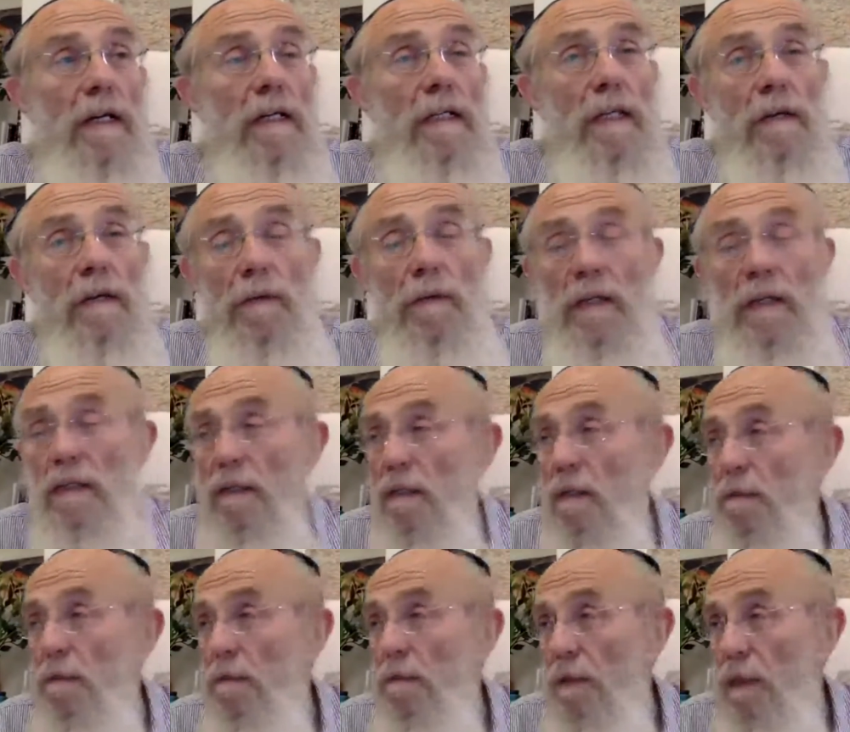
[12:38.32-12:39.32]
They went to
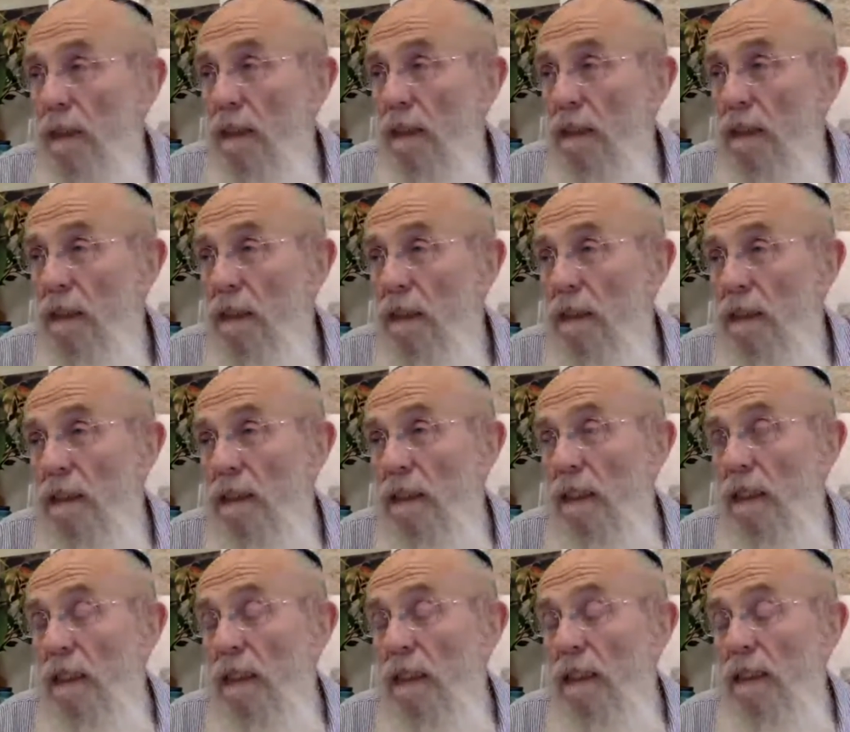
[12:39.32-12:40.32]
the police,
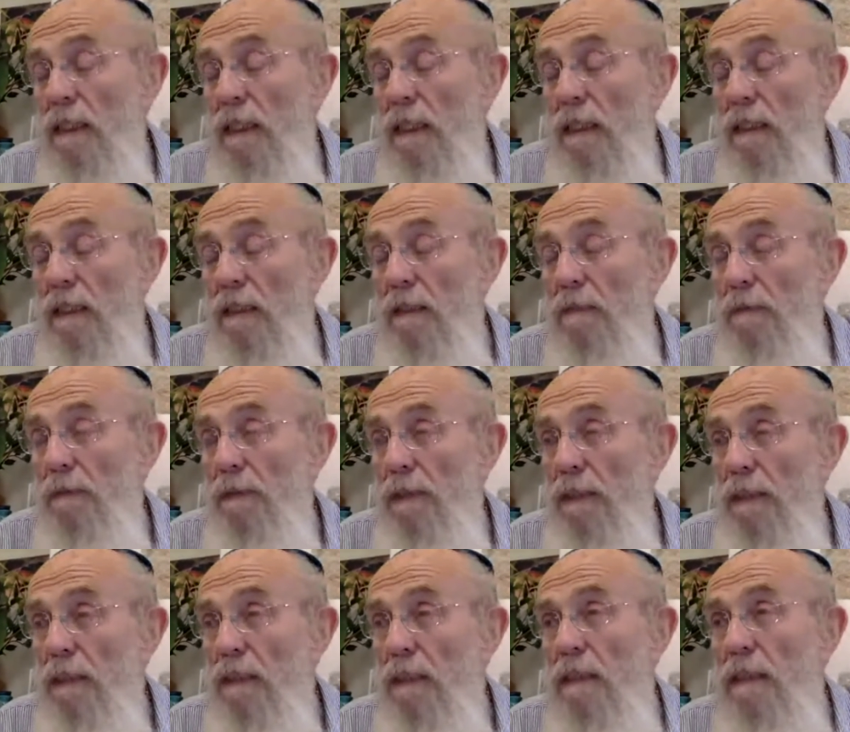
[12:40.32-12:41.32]
and he said to the
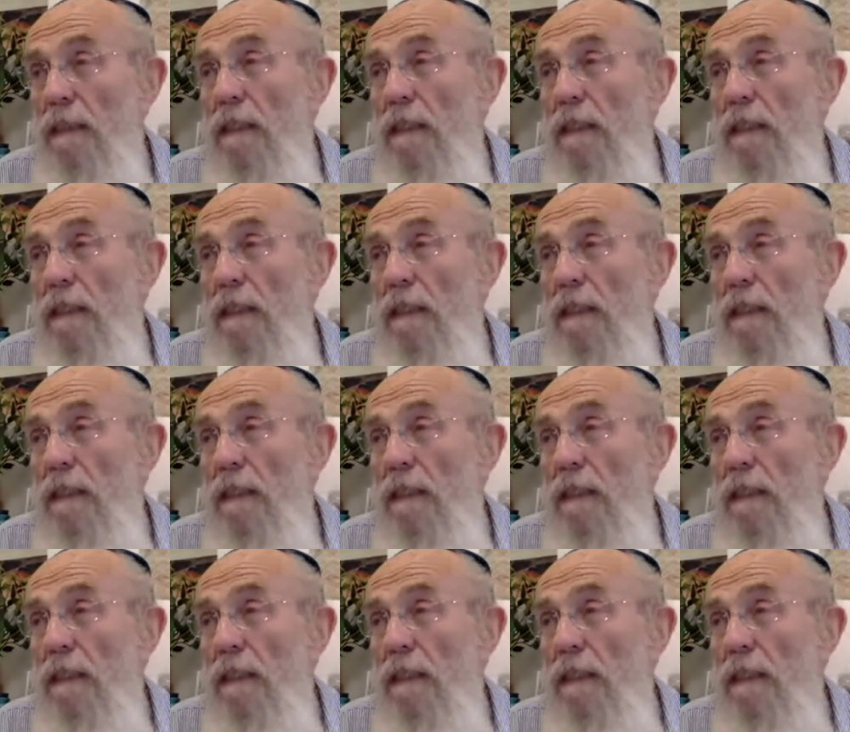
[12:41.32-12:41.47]
police,